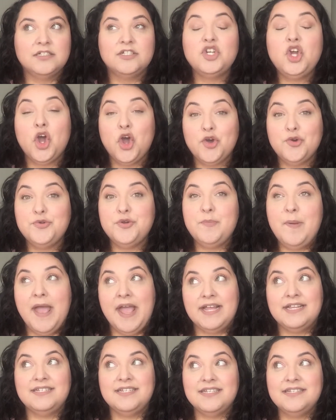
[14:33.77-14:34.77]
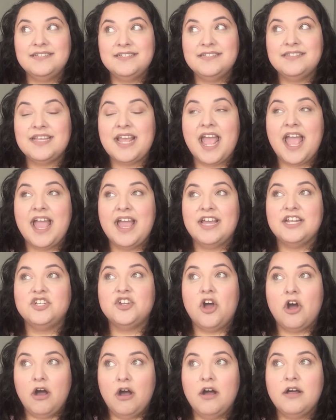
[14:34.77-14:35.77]
codependent and
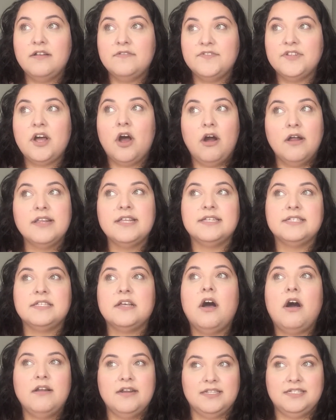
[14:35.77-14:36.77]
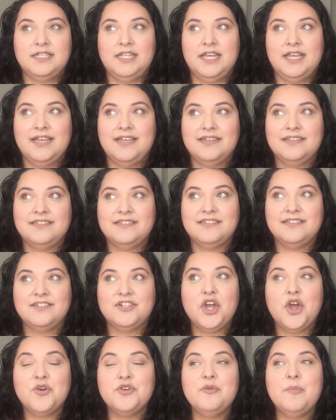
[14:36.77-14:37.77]
honestly
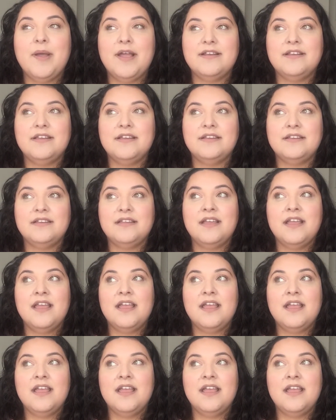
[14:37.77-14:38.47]
codependent